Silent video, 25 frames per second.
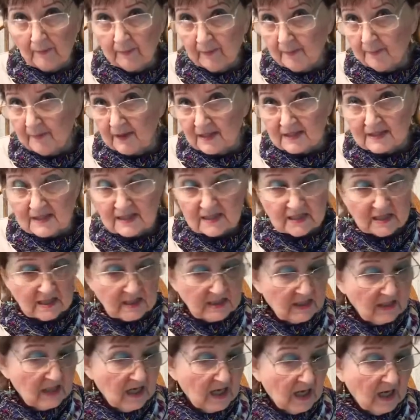peppermint
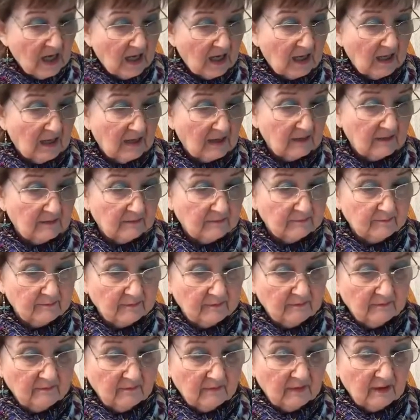tea.
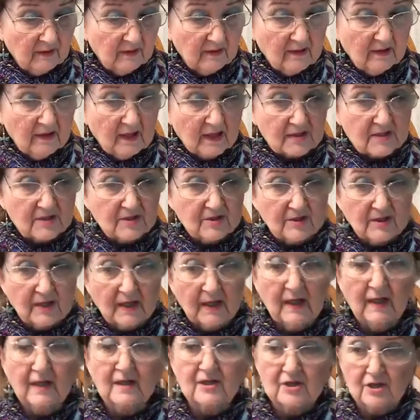
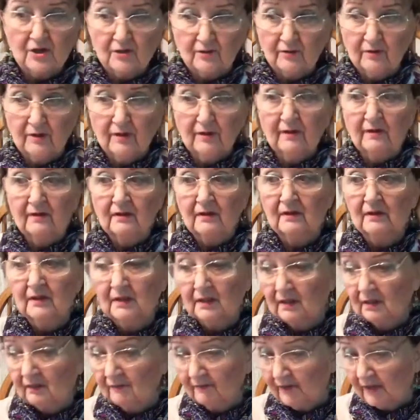Yesterday I showed a
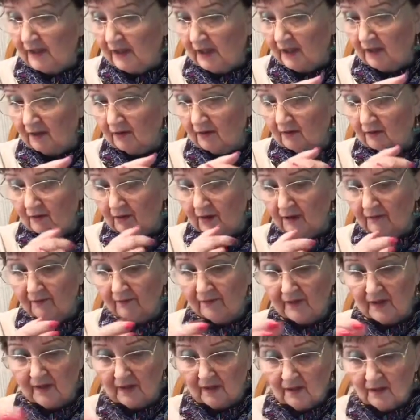little video
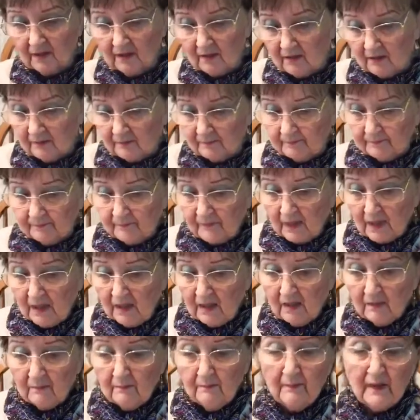of the
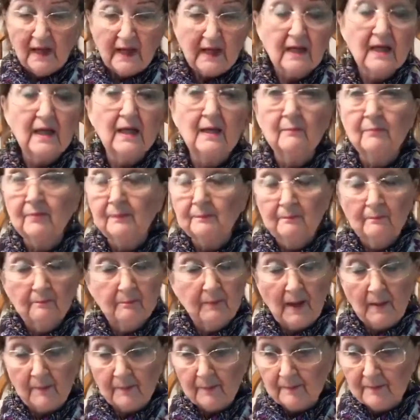making
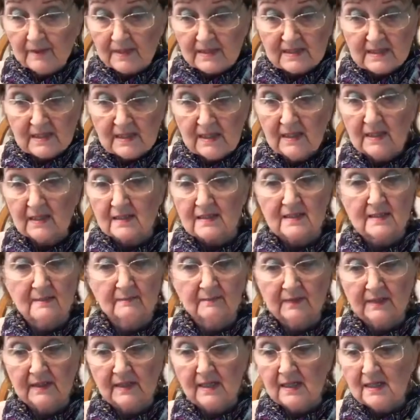peppermint tea. It's
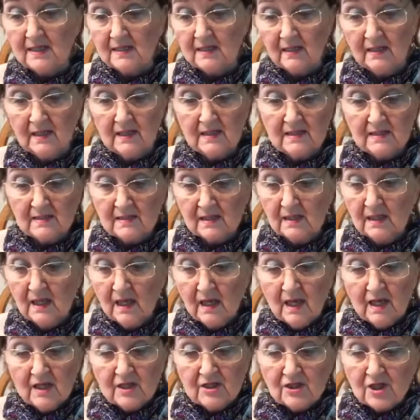simply easy.
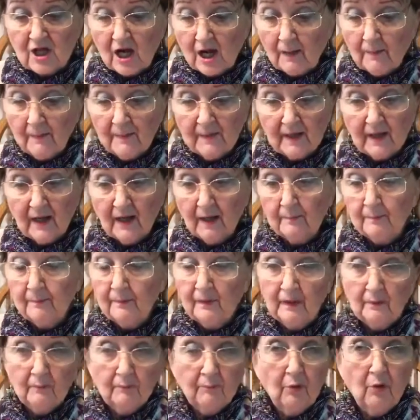Chop it
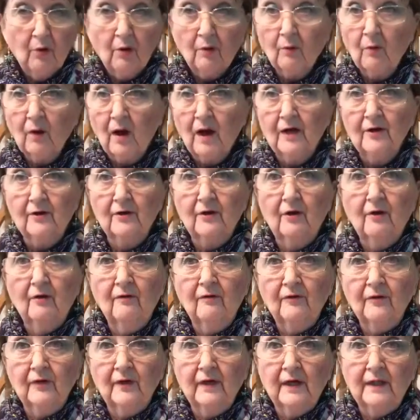up, pour water
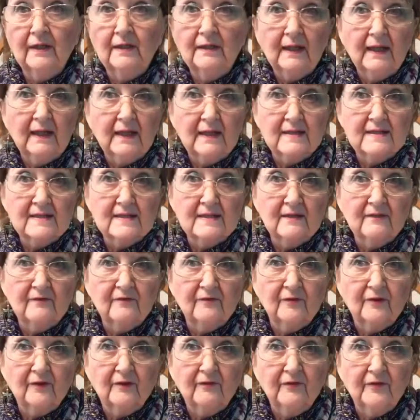over it, let it
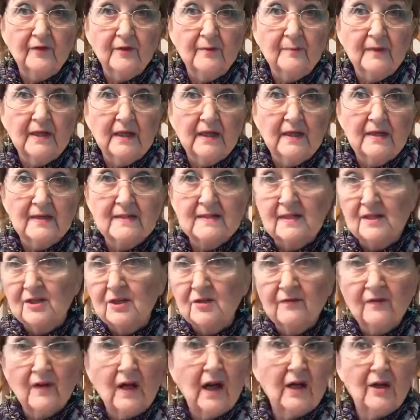sit for a few minutes,
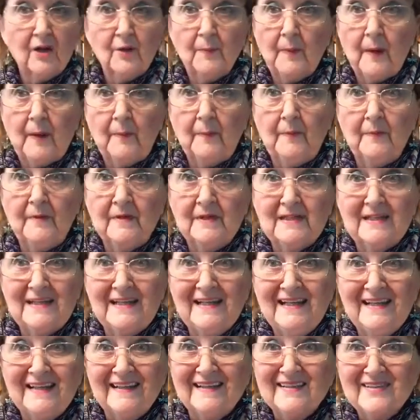and you've got your peppermint
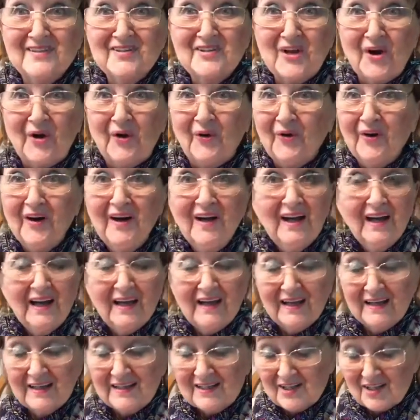tea. So
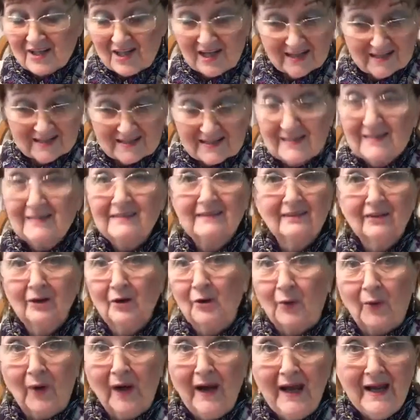it's just
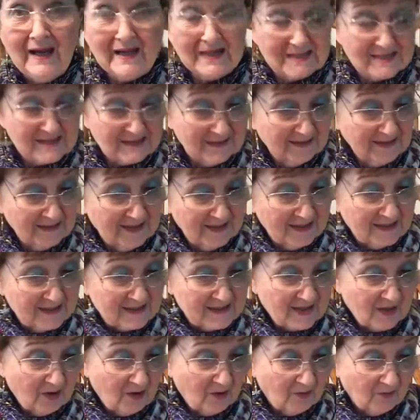great.
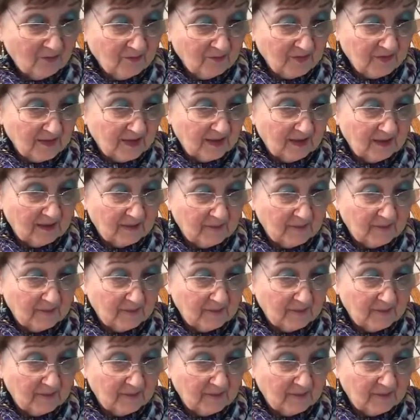So